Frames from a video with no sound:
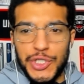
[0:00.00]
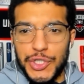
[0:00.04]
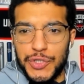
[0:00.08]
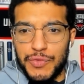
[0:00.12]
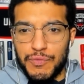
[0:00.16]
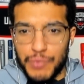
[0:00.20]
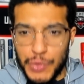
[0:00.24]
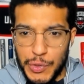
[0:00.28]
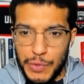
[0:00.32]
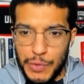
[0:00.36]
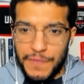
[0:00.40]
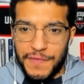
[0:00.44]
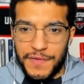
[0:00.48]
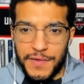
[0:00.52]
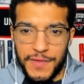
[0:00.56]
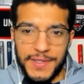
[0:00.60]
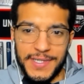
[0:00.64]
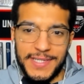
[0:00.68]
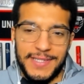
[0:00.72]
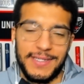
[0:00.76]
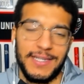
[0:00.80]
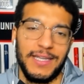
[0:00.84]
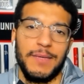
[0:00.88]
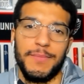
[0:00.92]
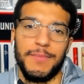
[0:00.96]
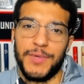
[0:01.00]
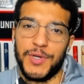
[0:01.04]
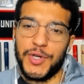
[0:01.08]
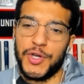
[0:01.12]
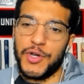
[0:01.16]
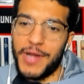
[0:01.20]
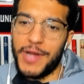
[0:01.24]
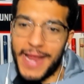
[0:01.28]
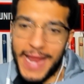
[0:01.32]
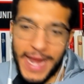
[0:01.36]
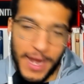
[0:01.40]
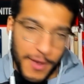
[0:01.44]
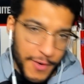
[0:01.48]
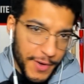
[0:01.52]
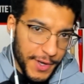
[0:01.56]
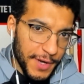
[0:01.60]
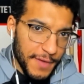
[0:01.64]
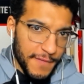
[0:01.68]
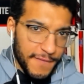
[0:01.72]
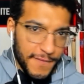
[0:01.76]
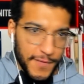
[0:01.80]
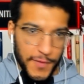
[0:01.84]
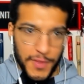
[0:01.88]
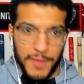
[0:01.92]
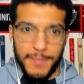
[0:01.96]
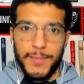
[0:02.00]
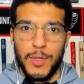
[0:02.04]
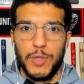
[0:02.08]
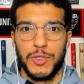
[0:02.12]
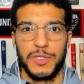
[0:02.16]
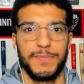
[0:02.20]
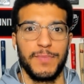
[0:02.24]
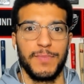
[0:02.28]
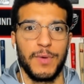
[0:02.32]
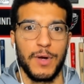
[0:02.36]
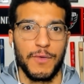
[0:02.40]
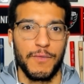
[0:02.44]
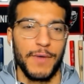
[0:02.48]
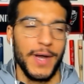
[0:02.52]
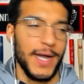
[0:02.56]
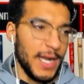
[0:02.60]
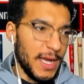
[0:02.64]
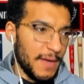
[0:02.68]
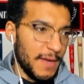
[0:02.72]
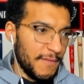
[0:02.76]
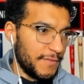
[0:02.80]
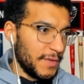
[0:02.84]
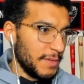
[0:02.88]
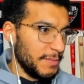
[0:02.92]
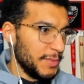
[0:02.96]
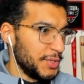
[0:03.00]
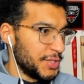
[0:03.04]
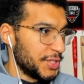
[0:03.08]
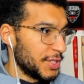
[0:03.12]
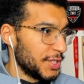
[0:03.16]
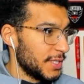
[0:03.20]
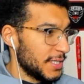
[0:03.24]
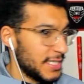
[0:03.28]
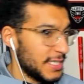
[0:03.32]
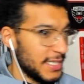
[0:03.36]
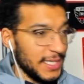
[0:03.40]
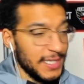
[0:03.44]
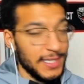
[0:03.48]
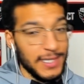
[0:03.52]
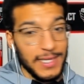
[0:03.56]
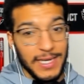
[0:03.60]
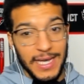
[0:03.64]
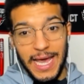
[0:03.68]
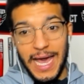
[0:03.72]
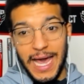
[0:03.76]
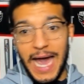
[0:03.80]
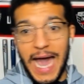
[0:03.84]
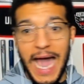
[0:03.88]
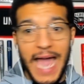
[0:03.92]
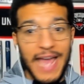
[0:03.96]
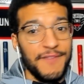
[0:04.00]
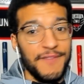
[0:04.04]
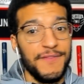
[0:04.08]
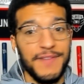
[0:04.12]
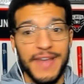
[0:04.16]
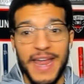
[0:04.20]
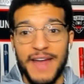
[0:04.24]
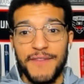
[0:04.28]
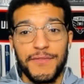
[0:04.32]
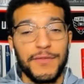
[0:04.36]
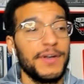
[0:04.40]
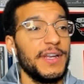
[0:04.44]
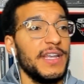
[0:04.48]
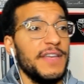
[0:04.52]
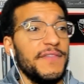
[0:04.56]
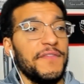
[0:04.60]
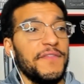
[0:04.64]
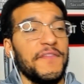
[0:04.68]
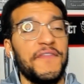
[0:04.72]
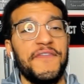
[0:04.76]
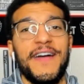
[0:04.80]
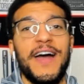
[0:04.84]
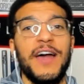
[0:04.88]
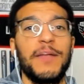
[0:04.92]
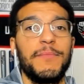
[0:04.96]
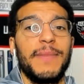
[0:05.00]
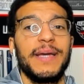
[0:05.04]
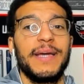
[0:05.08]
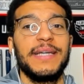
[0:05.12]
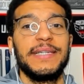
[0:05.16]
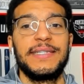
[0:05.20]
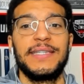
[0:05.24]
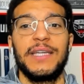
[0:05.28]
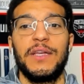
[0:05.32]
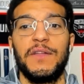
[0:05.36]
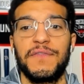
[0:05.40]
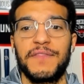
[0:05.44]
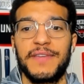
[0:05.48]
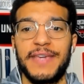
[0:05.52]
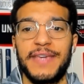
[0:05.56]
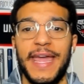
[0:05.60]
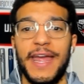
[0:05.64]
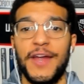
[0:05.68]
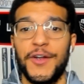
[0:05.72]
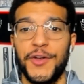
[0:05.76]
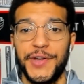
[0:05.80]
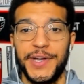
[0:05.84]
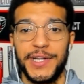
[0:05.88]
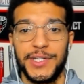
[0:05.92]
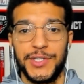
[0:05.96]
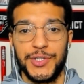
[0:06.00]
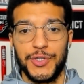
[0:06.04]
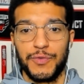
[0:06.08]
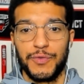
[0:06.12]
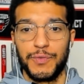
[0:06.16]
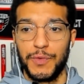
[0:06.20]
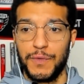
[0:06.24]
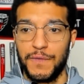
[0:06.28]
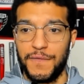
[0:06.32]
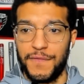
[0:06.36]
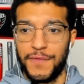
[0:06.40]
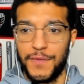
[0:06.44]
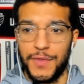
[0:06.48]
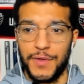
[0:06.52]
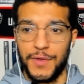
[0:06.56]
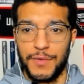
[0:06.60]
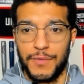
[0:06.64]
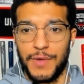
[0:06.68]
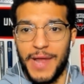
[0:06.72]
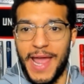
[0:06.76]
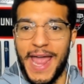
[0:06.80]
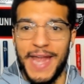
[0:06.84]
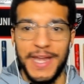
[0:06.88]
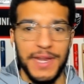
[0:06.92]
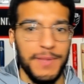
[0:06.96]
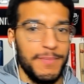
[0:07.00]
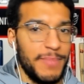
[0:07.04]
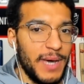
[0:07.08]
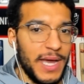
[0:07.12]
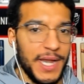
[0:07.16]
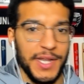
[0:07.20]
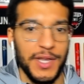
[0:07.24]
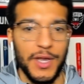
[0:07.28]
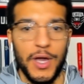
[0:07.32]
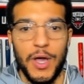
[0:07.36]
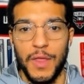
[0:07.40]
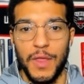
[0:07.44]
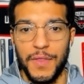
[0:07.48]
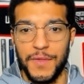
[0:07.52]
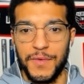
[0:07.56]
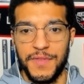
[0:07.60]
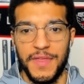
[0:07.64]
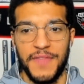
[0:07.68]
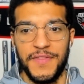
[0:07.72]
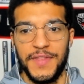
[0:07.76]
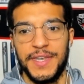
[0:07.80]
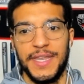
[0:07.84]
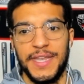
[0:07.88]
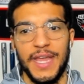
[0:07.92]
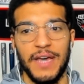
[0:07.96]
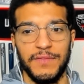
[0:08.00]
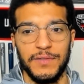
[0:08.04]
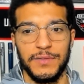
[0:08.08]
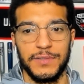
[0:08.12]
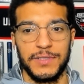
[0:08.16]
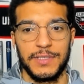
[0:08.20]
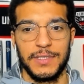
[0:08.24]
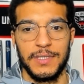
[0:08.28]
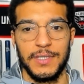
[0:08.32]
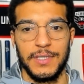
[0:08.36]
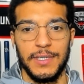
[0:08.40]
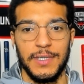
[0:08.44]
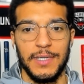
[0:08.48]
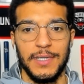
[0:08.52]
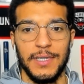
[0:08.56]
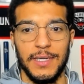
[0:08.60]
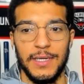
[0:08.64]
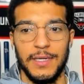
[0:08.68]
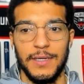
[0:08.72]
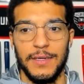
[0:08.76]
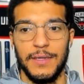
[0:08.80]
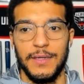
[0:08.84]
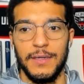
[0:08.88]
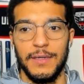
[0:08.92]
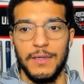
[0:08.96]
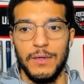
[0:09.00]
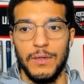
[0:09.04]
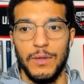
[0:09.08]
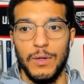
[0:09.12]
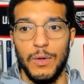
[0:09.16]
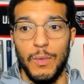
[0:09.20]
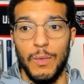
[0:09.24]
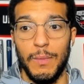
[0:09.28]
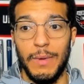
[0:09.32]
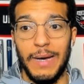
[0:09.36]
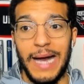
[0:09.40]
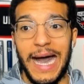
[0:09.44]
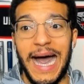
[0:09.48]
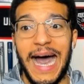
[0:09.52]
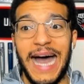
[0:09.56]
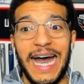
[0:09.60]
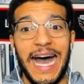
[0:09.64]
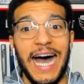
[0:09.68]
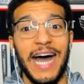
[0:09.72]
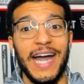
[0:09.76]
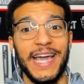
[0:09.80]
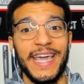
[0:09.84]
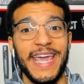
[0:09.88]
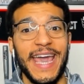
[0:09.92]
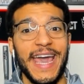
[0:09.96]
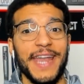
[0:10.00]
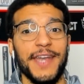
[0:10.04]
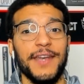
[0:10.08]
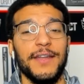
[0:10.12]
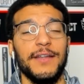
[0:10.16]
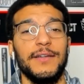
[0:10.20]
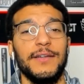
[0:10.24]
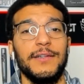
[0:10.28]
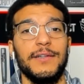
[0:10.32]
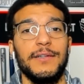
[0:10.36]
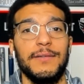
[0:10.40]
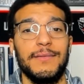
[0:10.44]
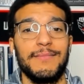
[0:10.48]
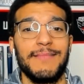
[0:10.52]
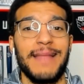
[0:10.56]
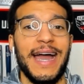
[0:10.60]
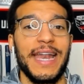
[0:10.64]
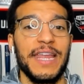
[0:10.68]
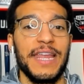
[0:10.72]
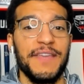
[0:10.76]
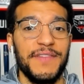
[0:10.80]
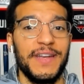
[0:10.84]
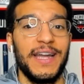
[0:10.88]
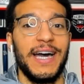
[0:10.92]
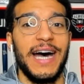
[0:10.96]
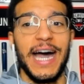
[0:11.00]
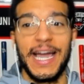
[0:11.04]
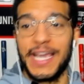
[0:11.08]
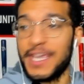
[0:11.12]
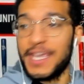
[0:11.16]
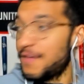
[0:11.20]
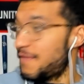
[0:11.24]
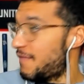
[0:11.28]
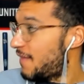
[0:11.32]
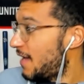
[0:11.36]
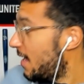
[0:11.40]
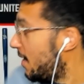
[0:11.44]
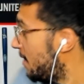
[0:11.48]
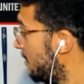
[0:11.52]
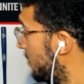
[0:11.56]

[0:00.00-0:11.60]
root for the team in your area for the most part, right? I'm from New Jersey. I've never even found myself caring to root for anybody other than the Devils. Again, not even a hockey fan.